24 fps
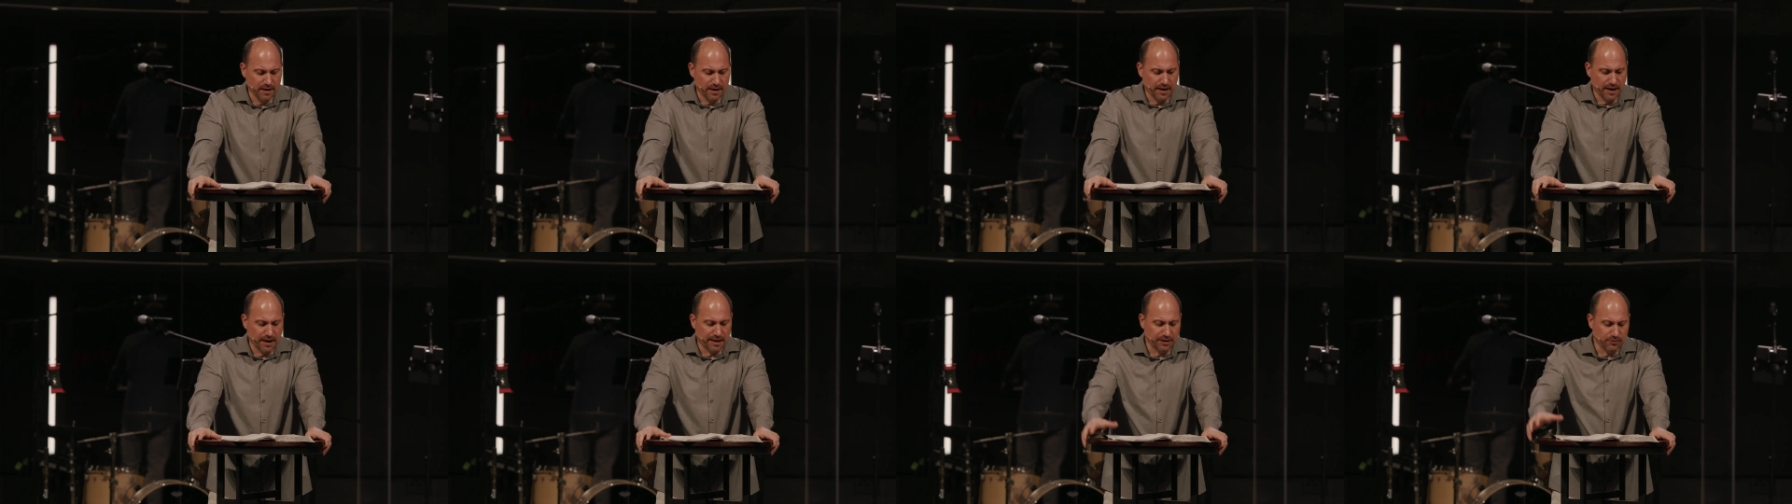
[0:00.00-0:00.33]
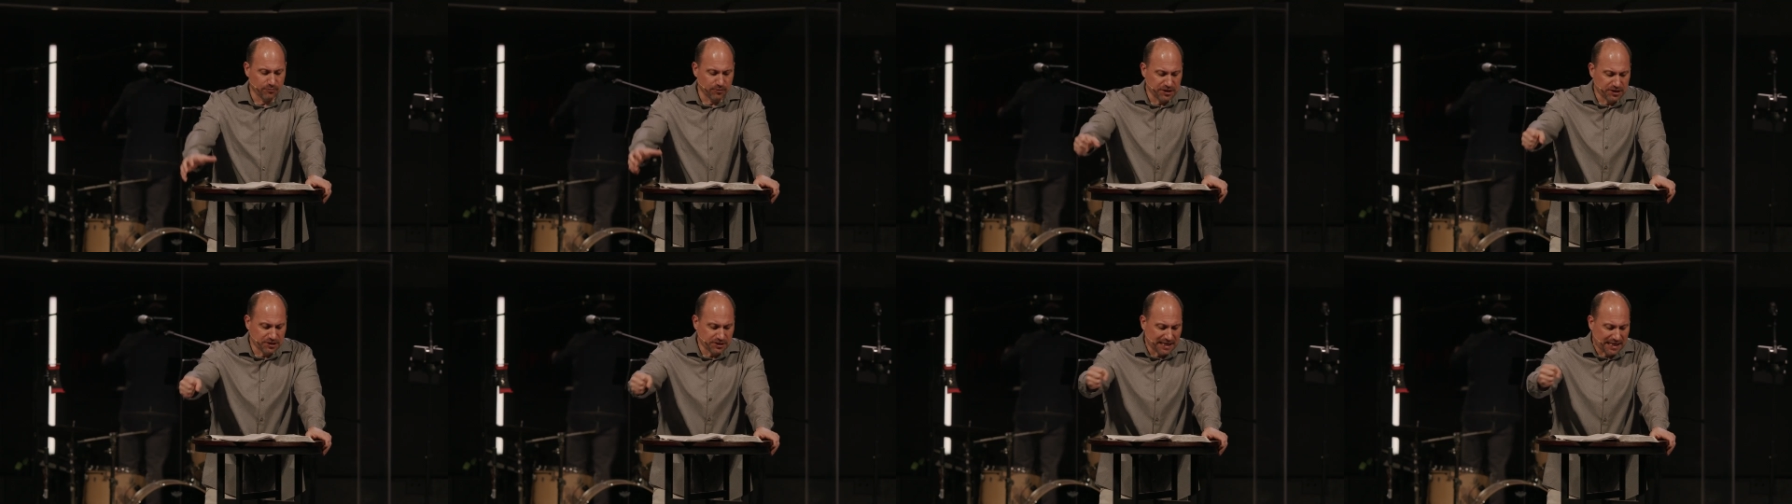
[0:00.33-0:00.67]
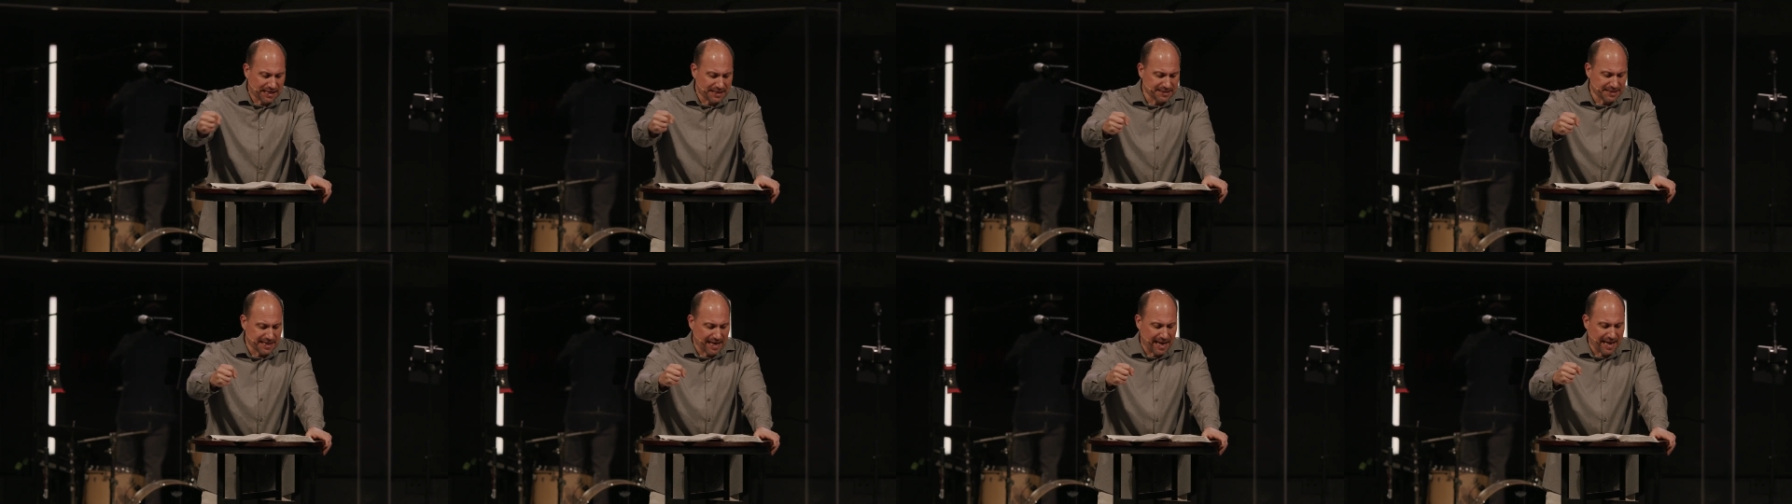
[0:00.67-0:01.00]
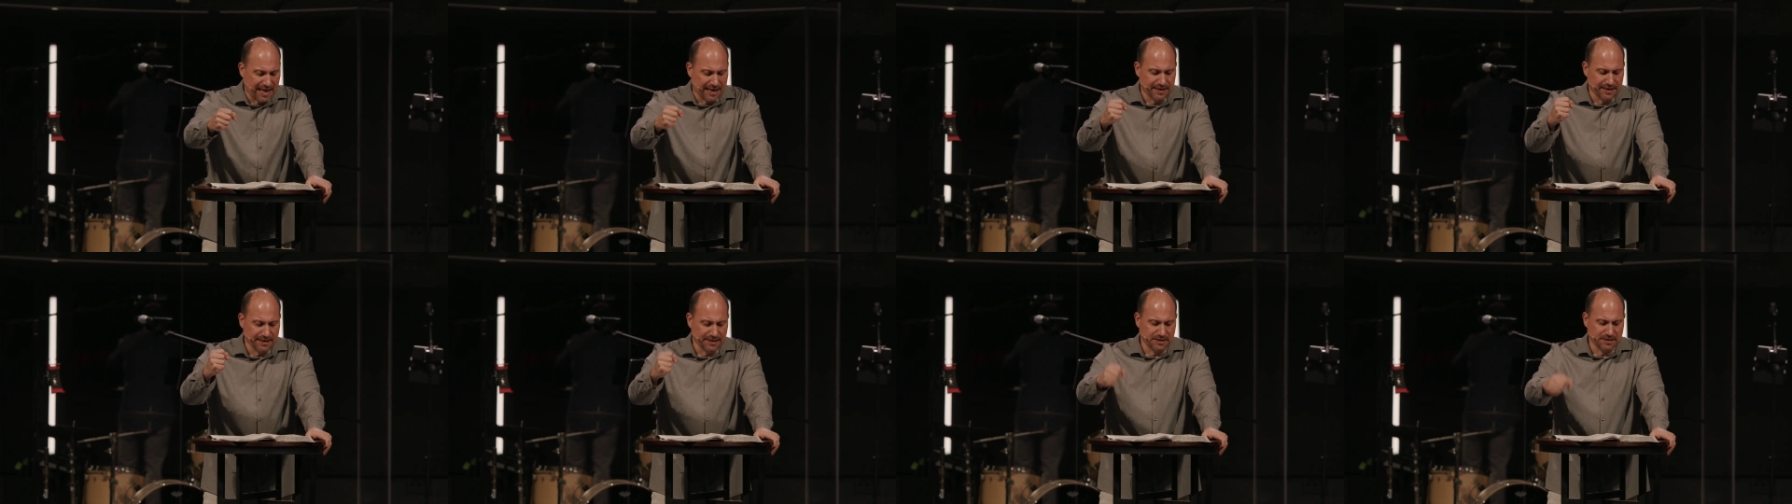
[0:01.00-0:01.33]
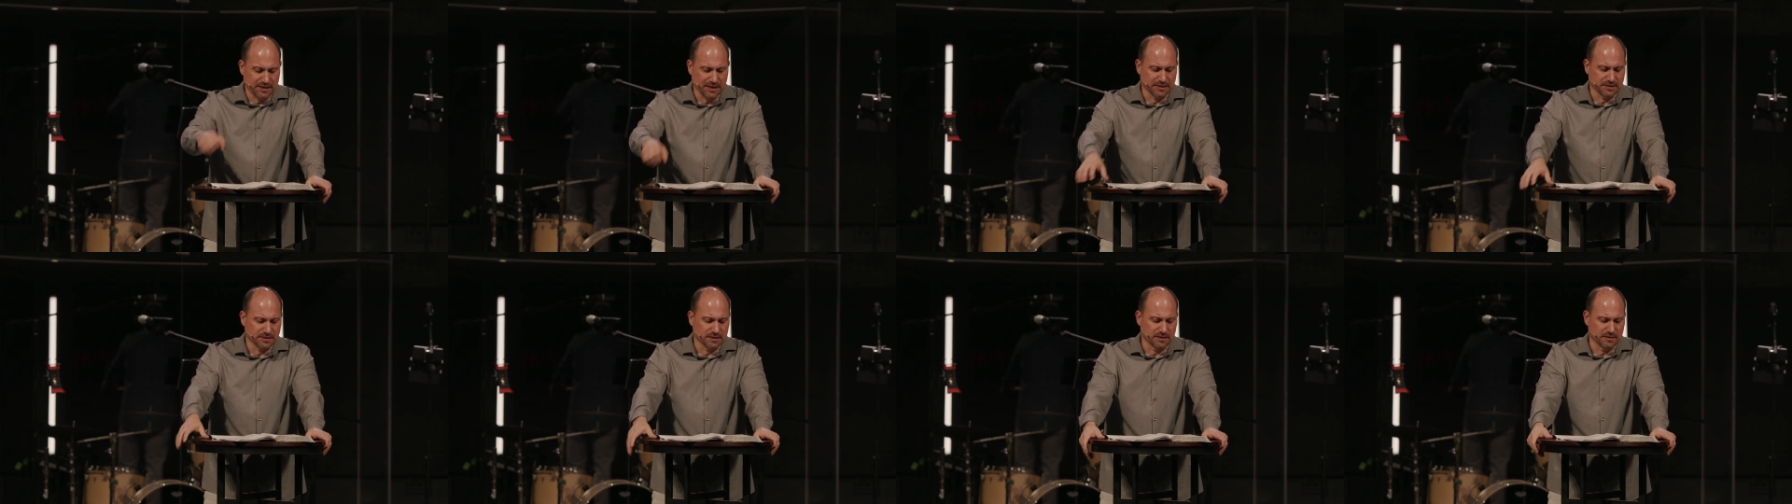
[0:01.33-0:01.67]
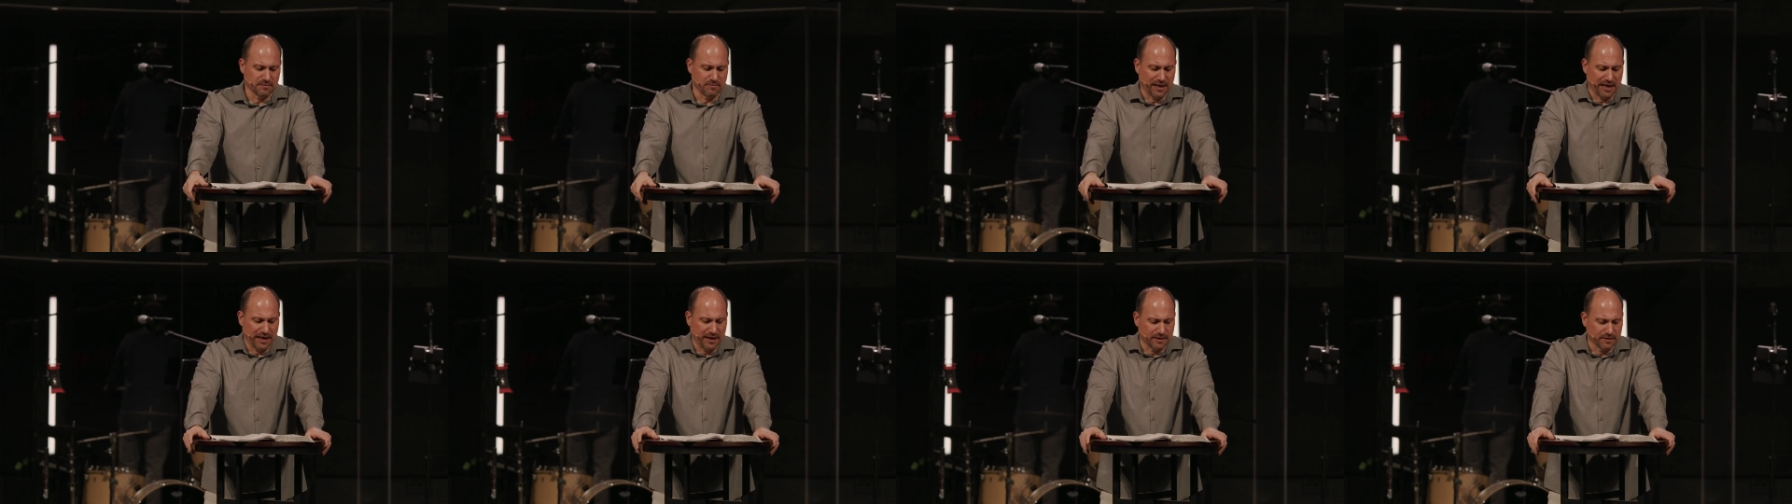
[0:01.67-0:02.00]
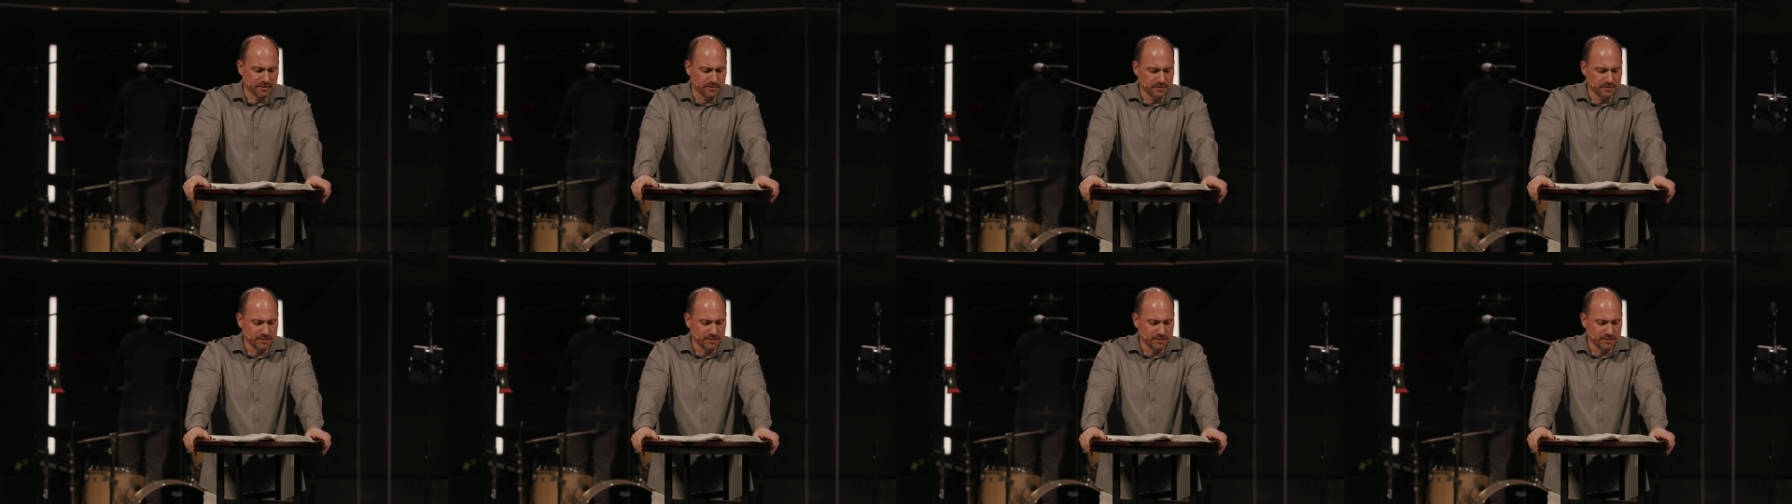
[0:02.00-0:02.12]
And he reached out his hand and he touched the man.